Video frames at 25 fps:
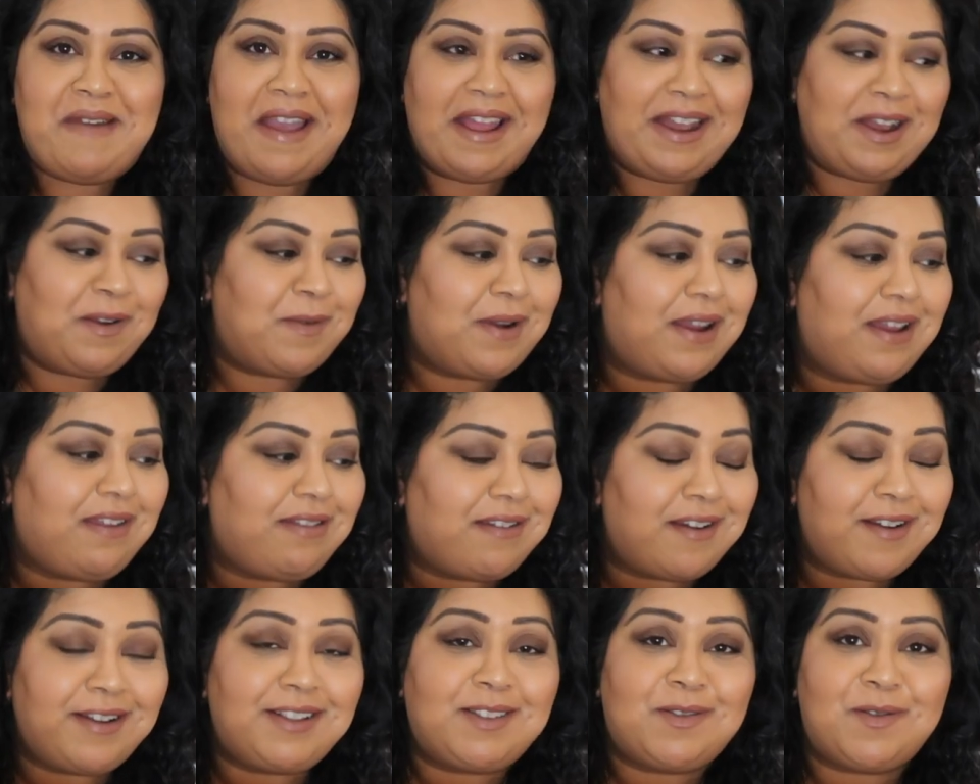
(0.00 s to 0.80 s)
But
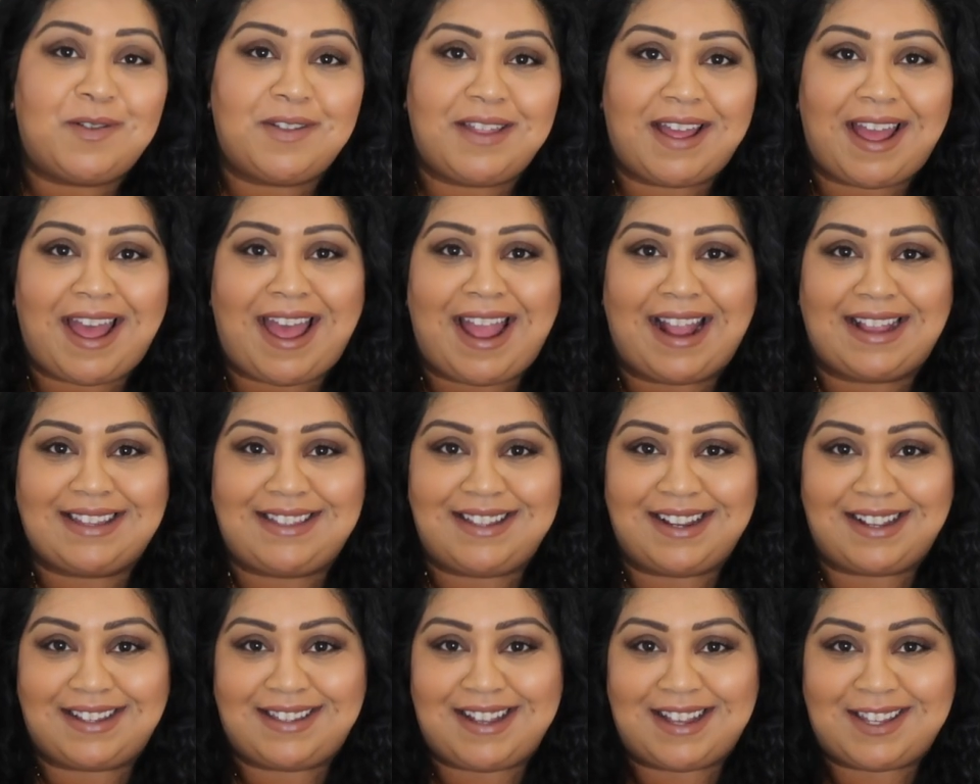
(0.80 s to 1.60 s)
anyway, those are all the
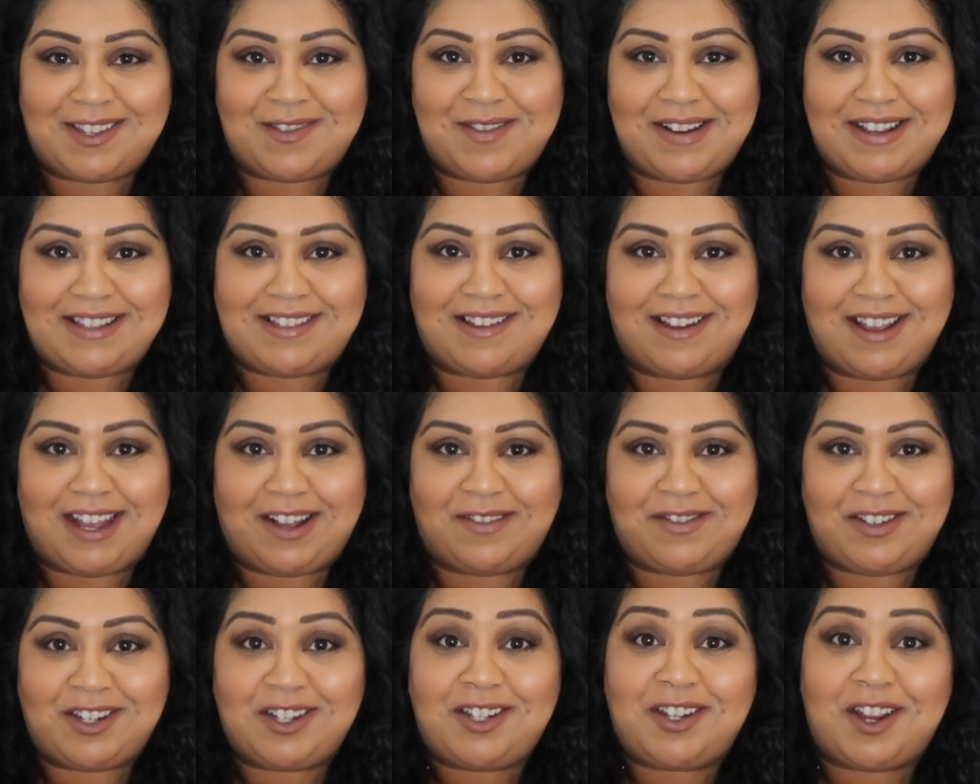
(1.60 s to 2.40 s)
hacks and accessories that I
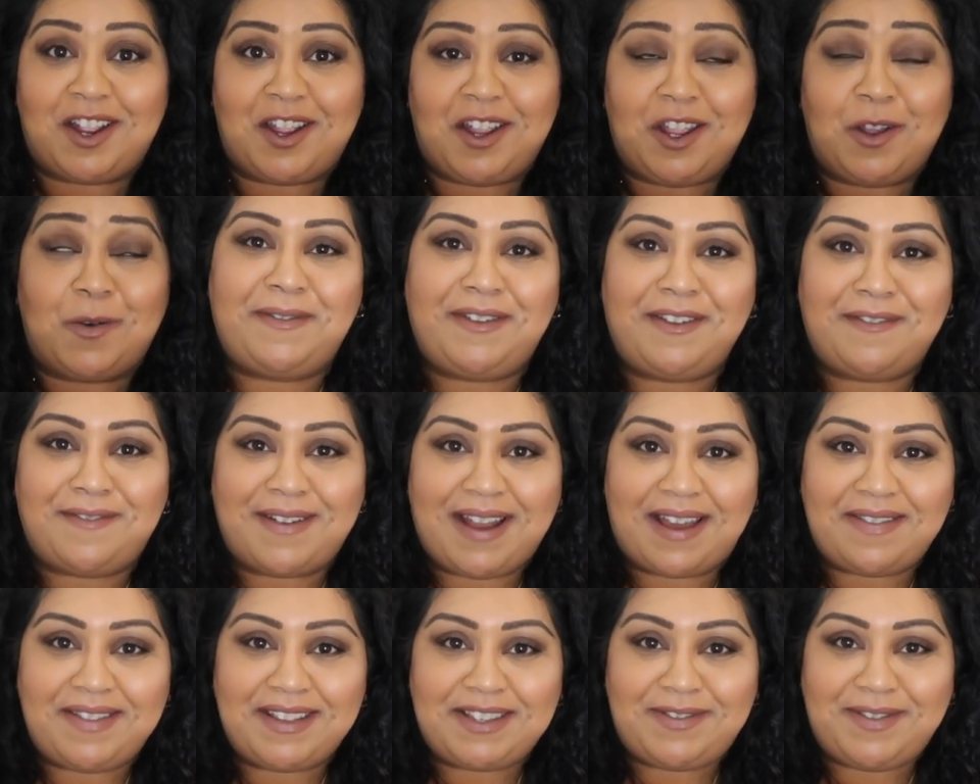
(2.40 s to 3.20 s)
have to show you. If you
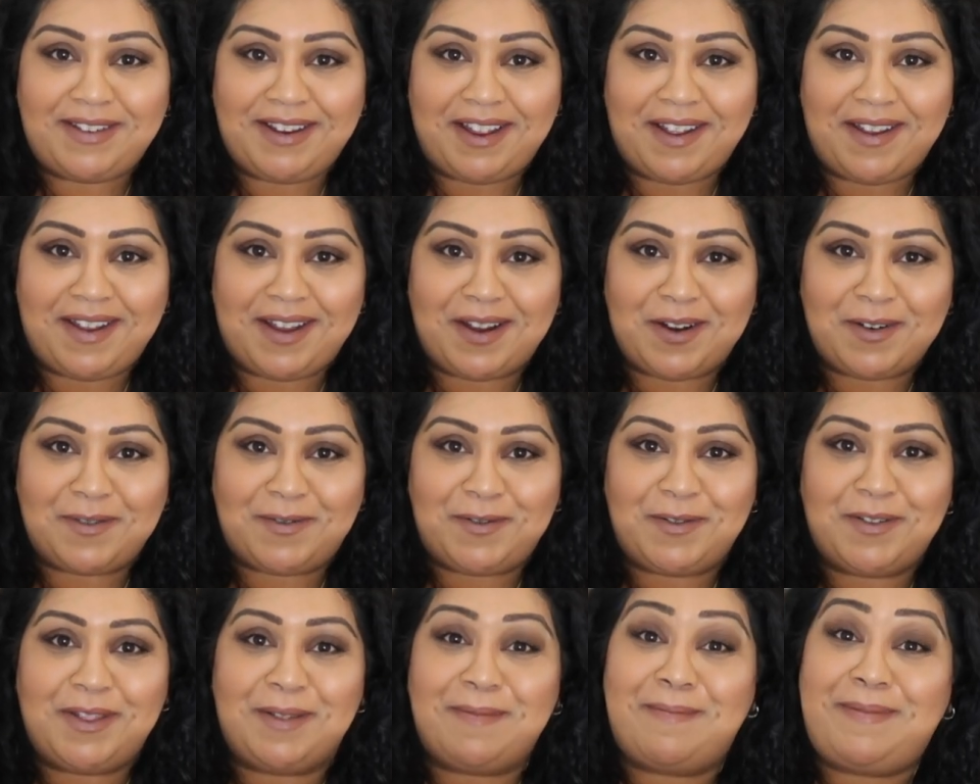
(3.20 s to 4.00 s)
found this video
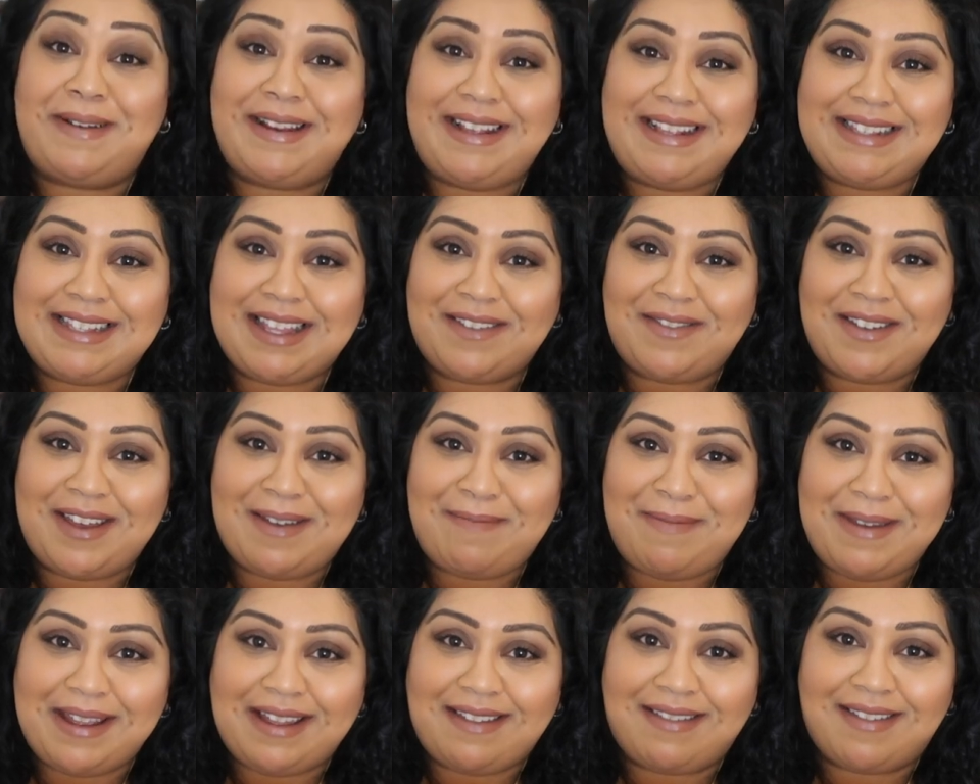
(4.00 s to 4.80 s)
helpful, then please give
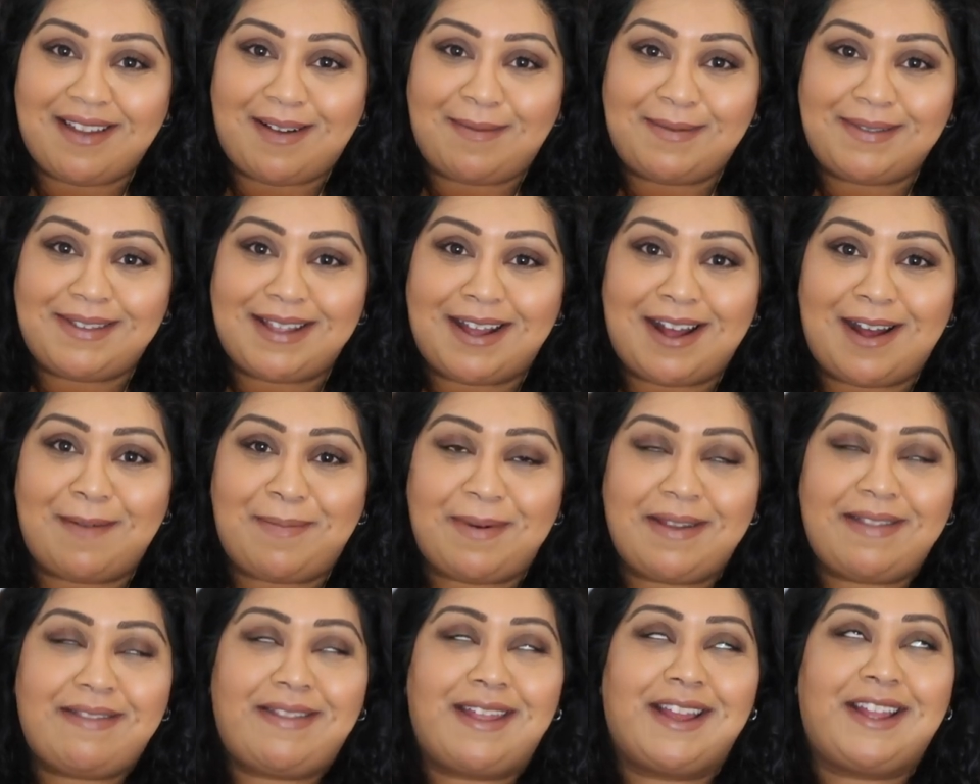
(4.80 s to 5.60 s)
it a big thumbs
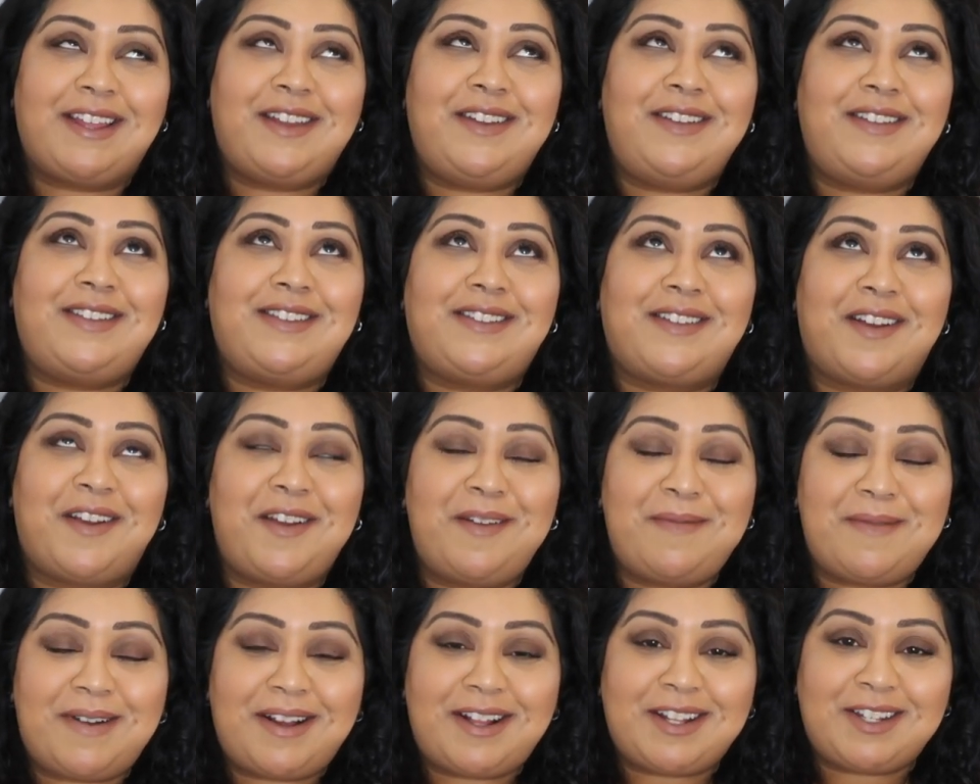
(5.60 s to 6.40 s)
up. And thank you
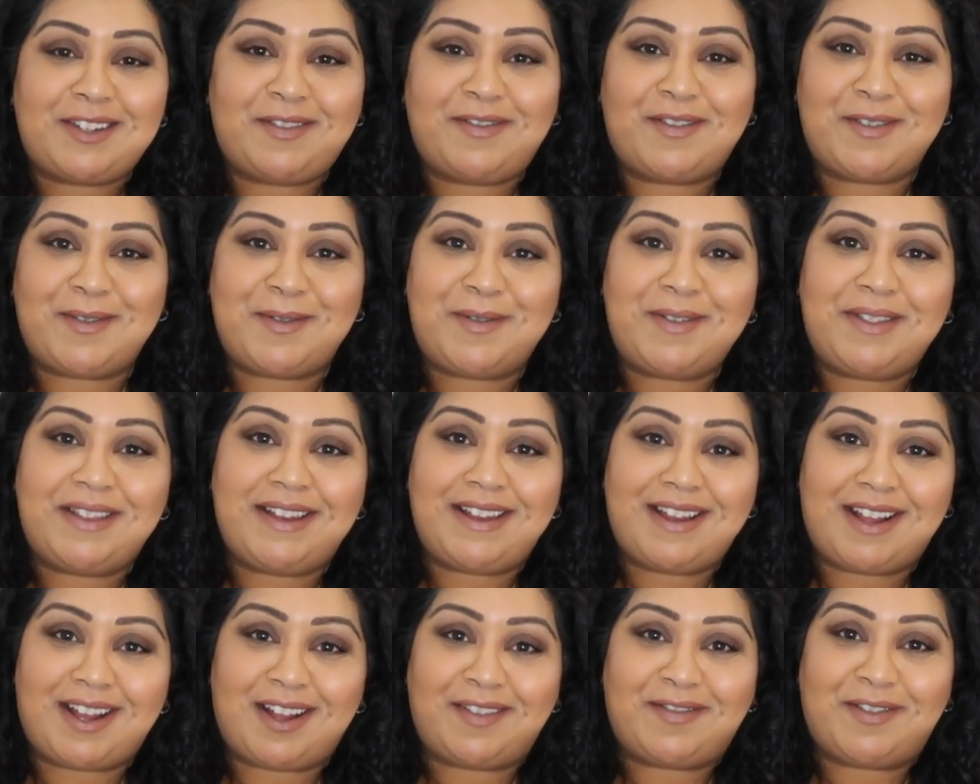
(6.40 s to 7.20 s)
so much for all the
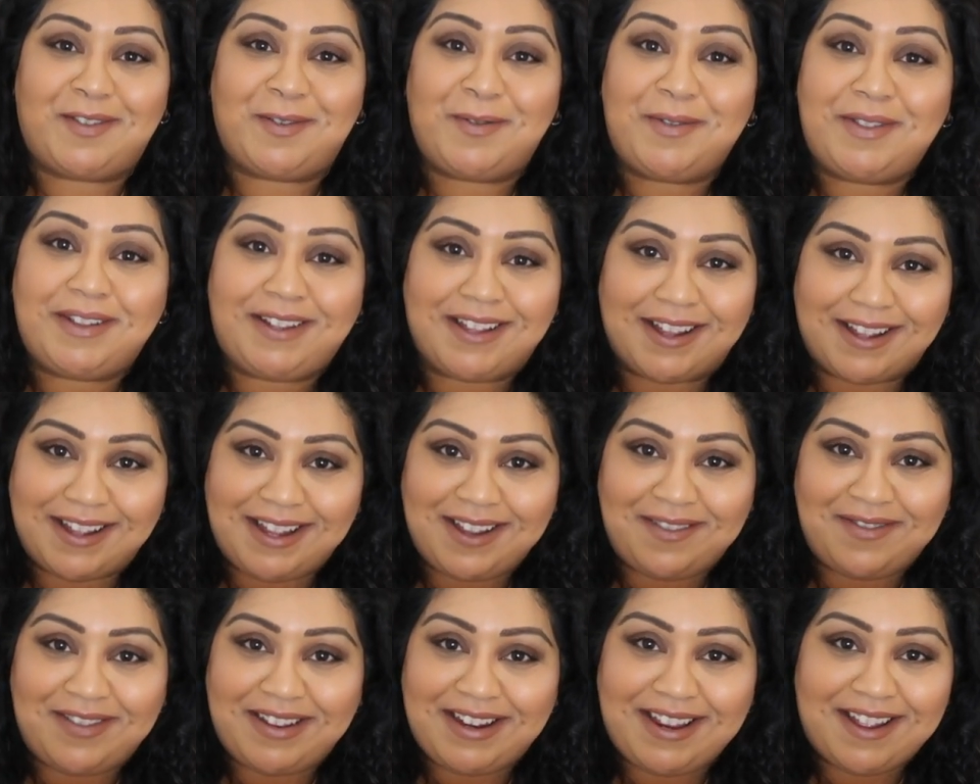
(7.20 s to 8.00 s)
love on all the
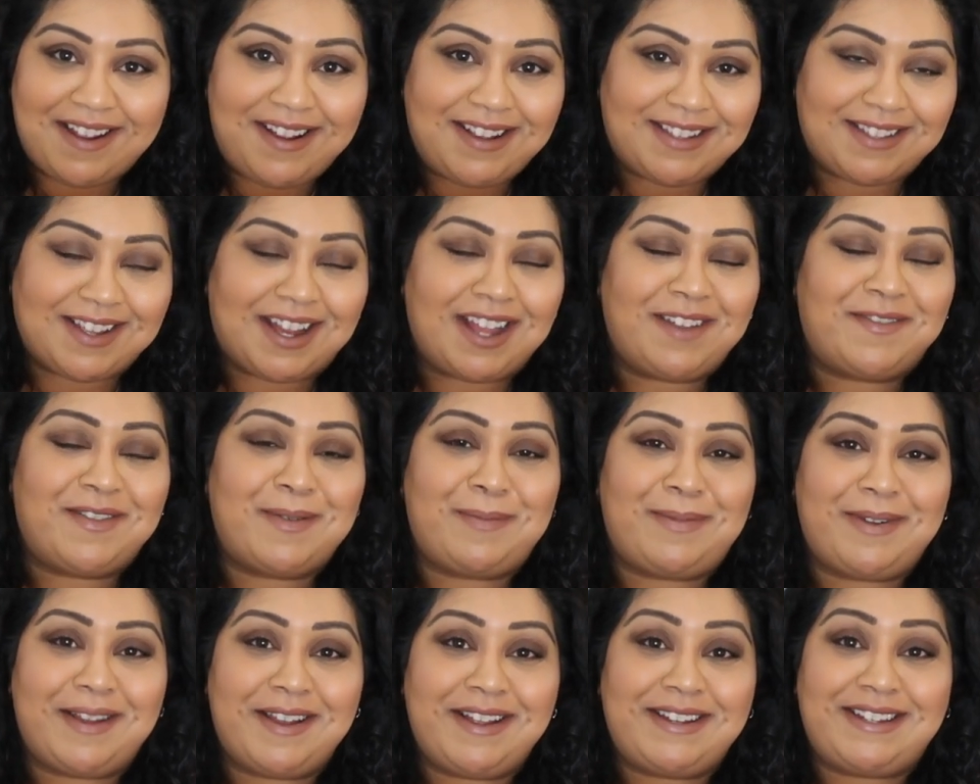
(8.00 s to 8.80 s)
cooking videos that I've
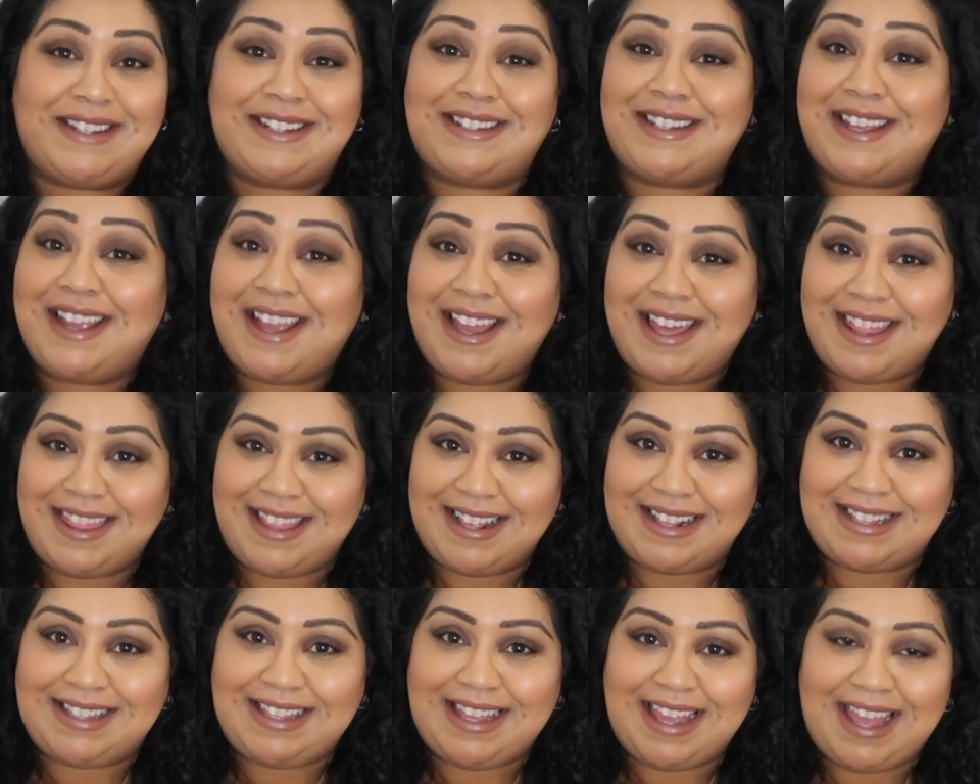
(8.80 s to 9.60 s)
uploaded
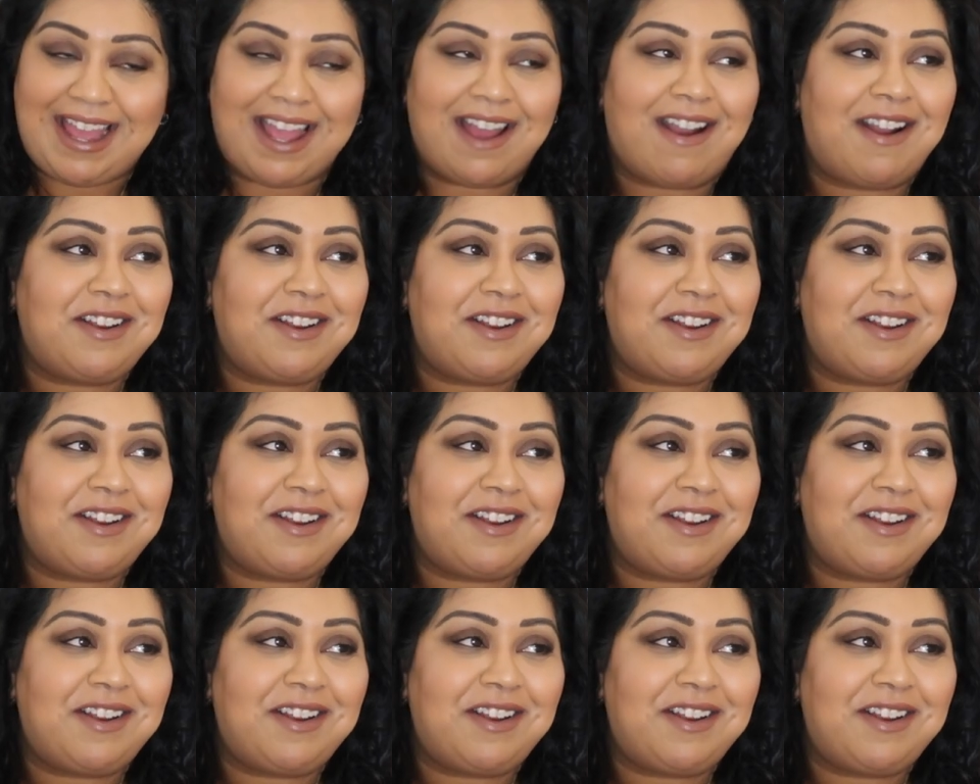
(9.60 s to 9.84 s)
this year.